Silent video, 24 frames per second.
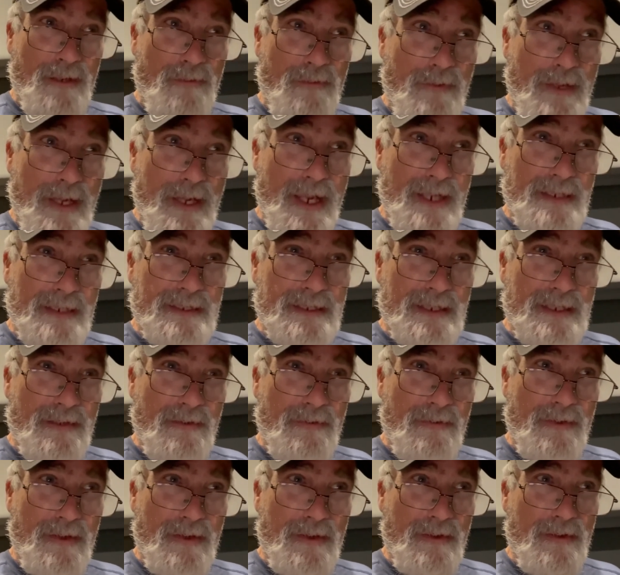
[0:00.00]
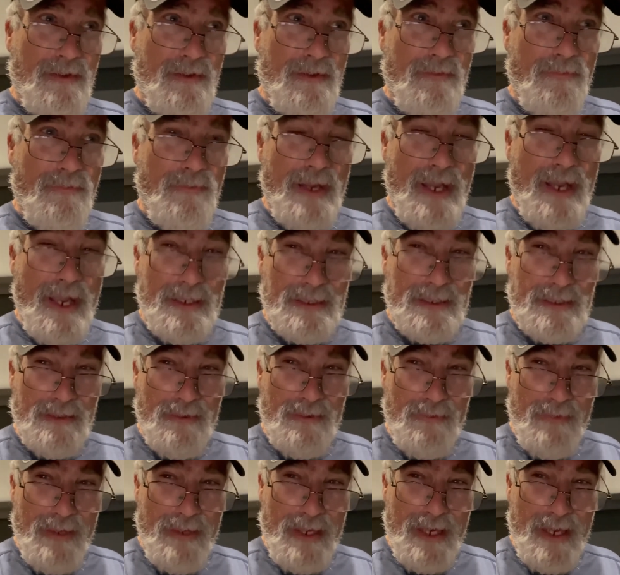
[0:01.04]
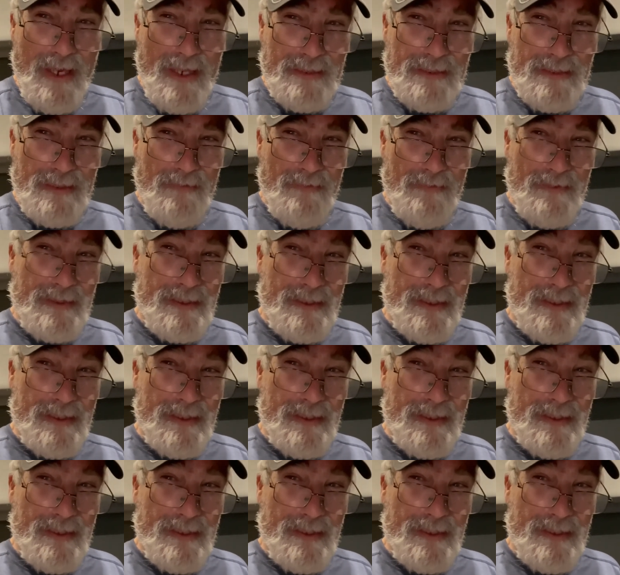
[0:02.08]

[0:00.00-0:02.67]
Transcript: Reactive, uh, uh, react, reactive is